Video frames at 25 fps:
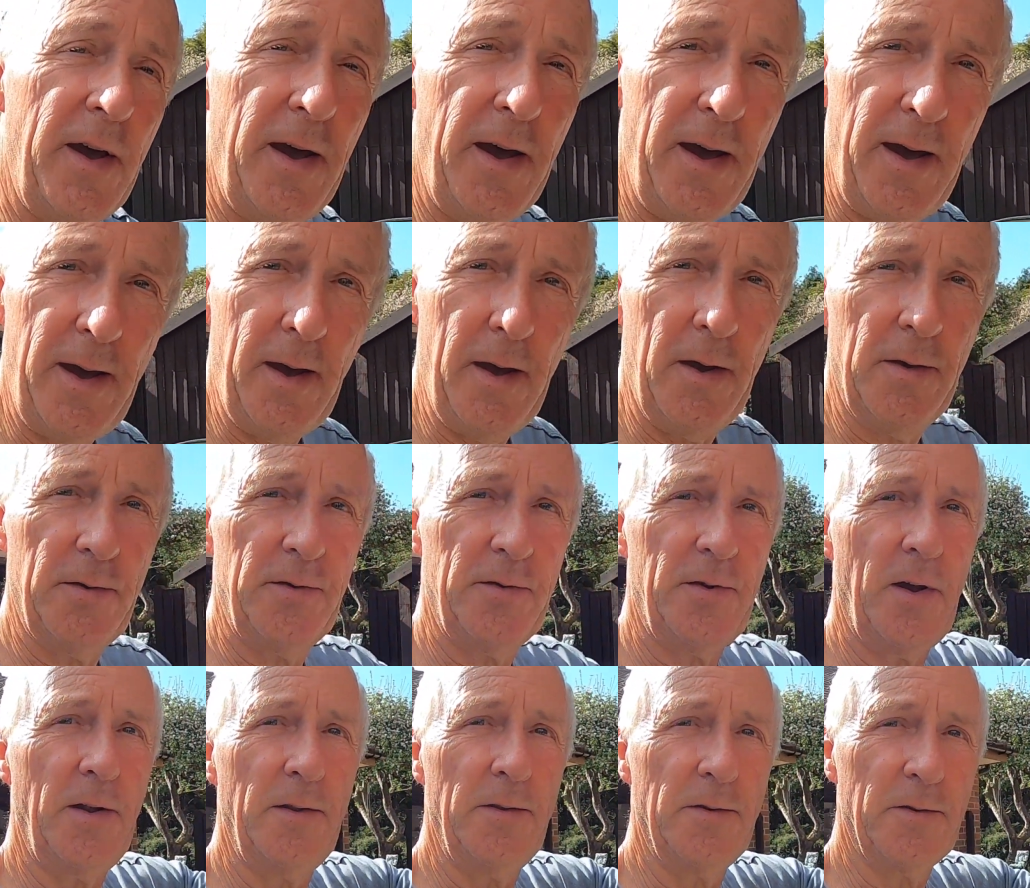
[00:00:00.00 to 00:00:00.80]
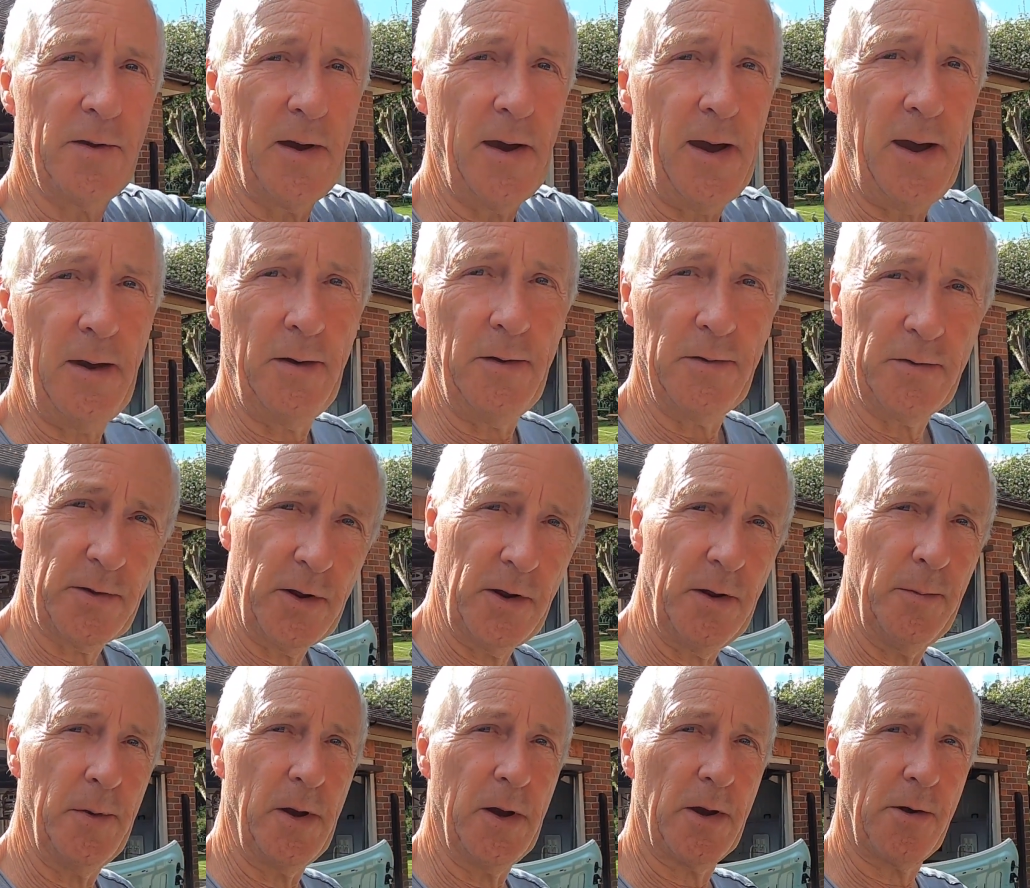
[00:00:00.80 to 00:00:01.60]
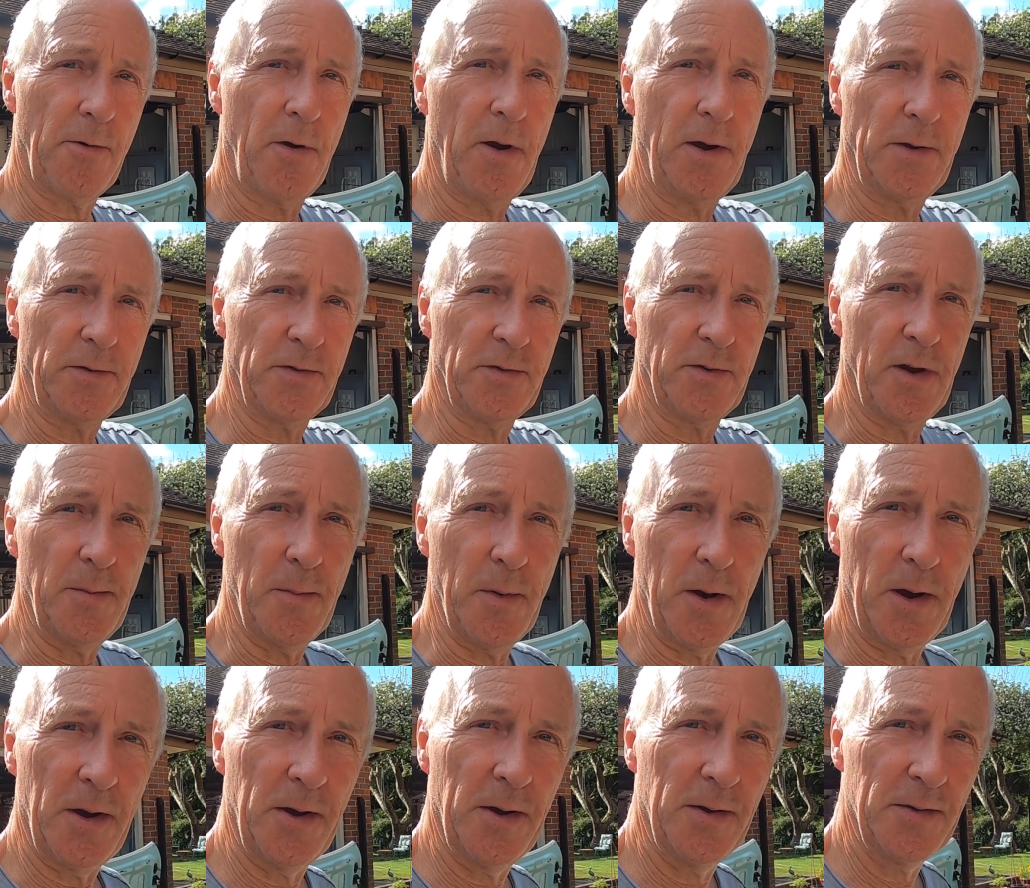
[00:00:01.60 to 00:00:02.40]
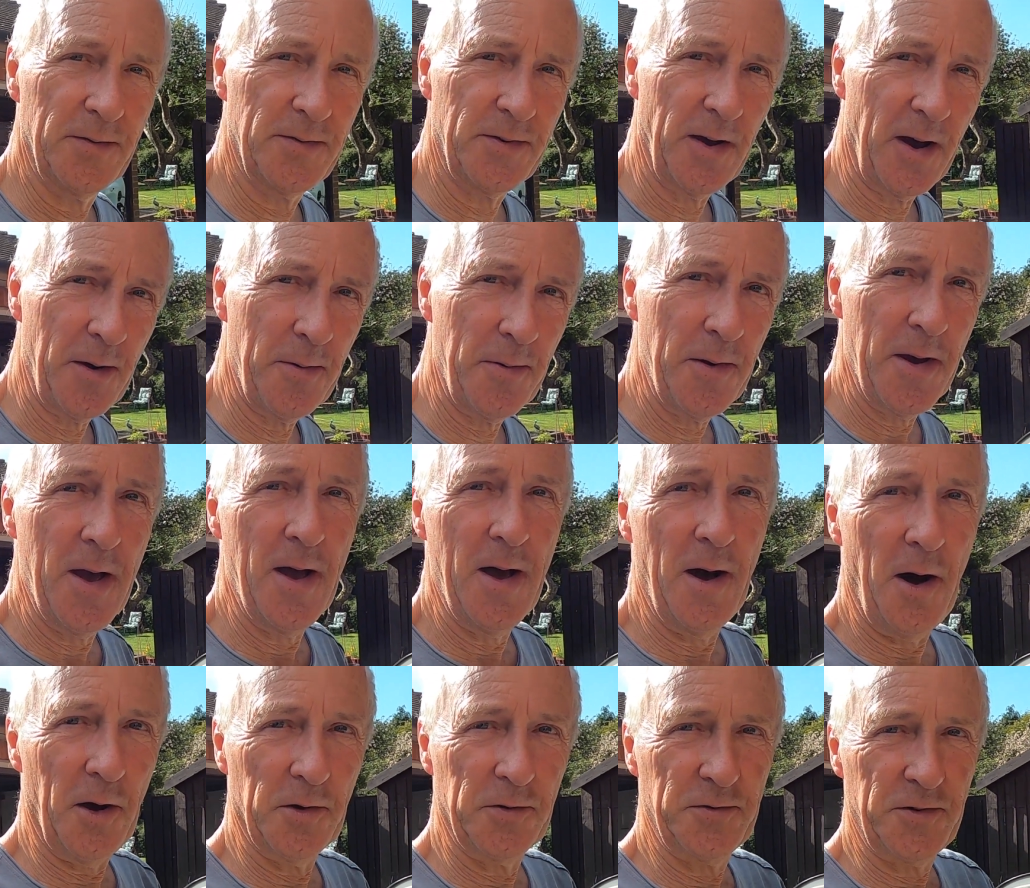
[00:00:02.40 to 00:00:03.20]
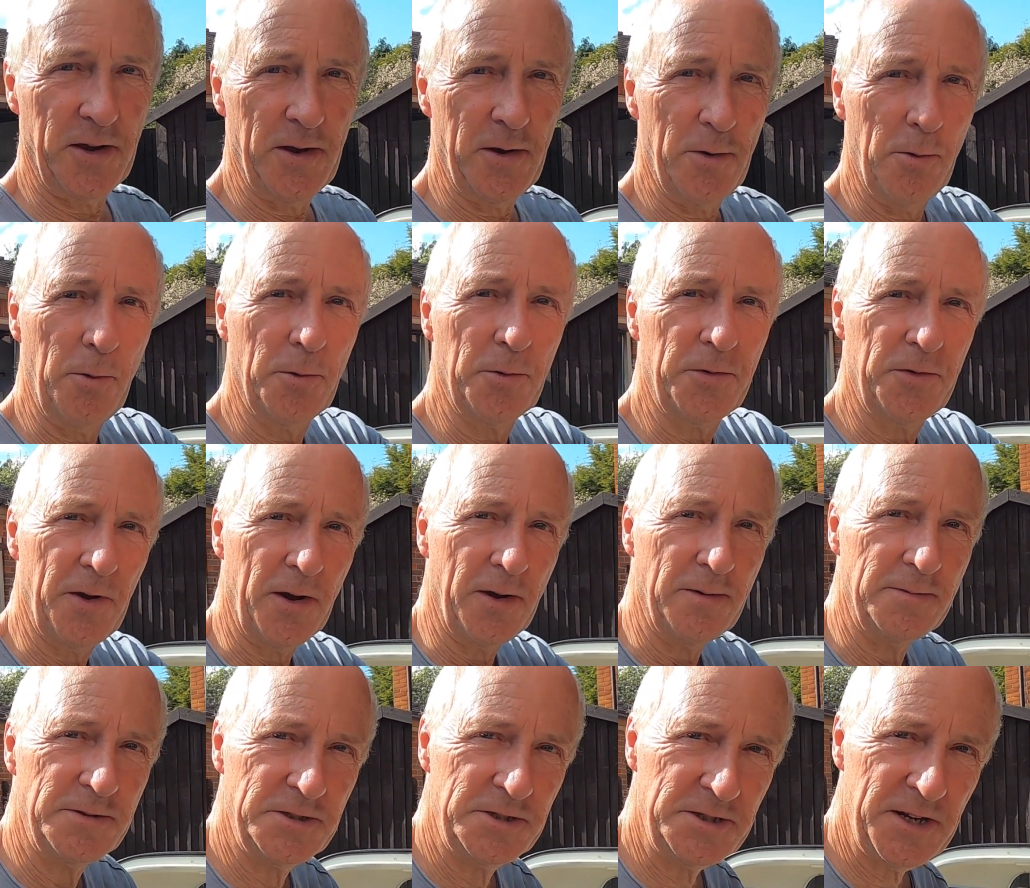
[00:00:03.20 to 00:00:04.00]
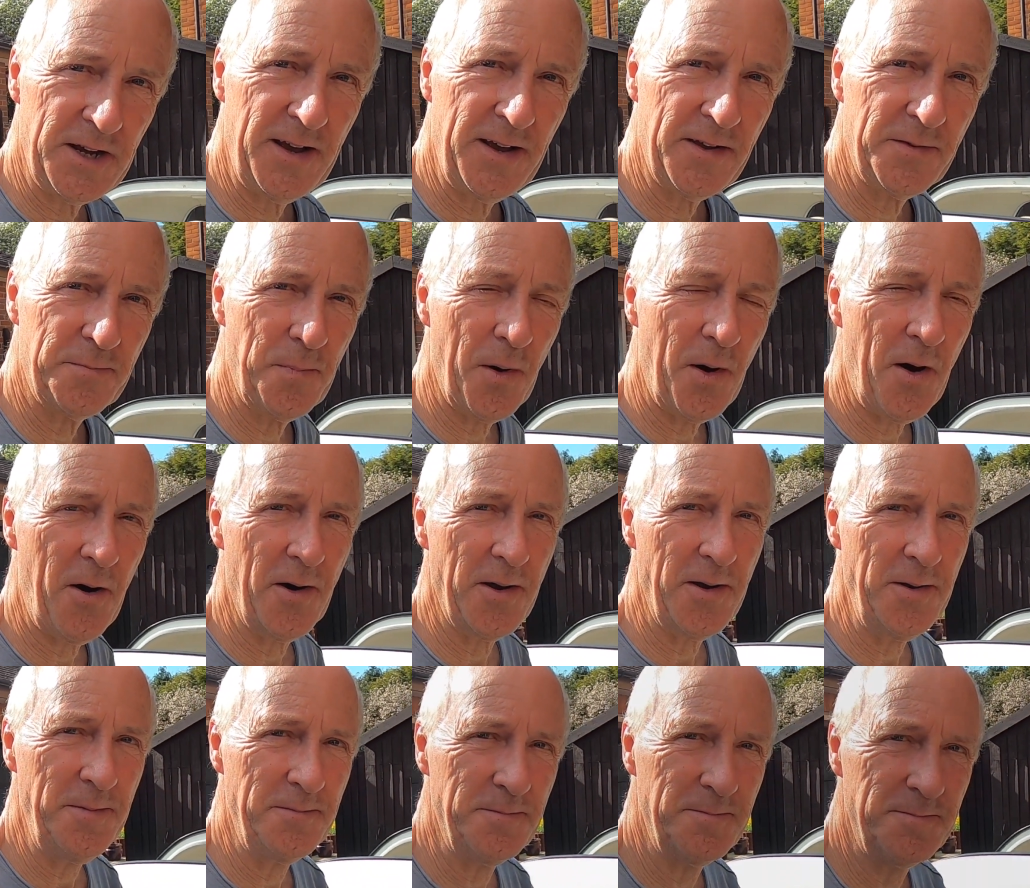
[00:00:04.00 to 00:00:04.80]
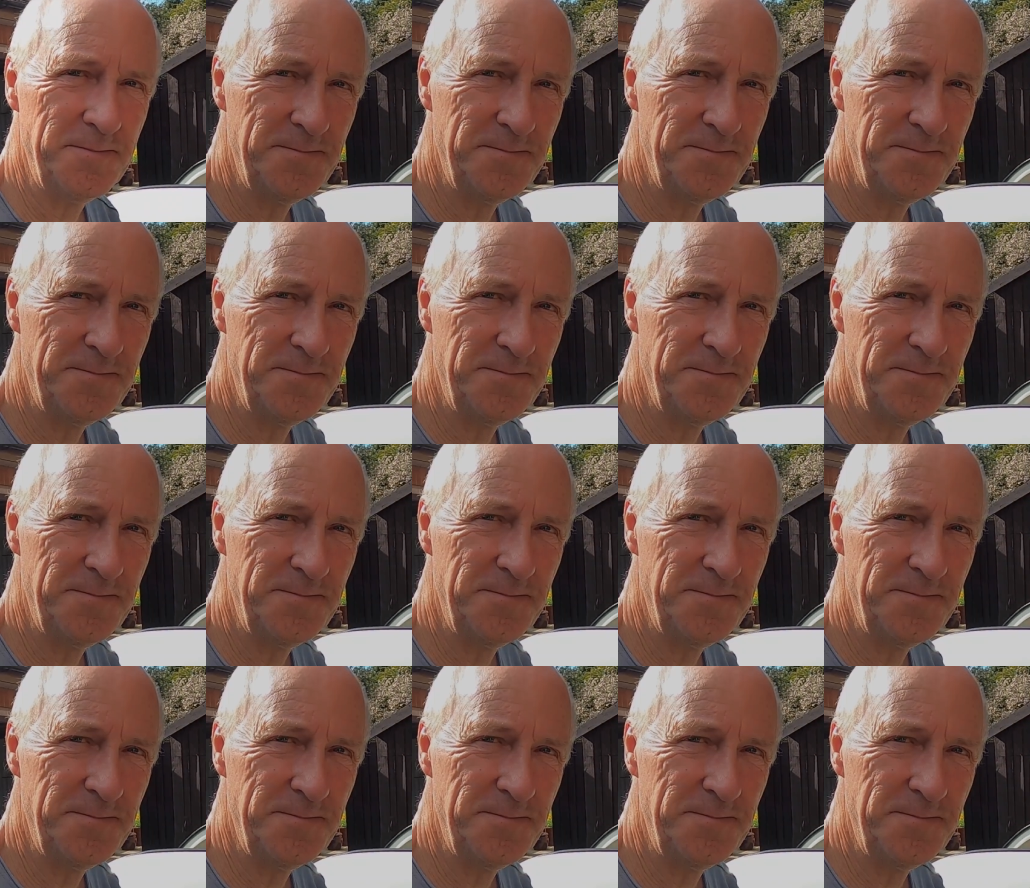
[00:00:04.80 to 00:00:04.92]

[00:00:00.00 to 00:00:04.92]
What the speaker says: here, sun's out, it's going to be a great summer. So I'll see you all soon. Cheers, bye.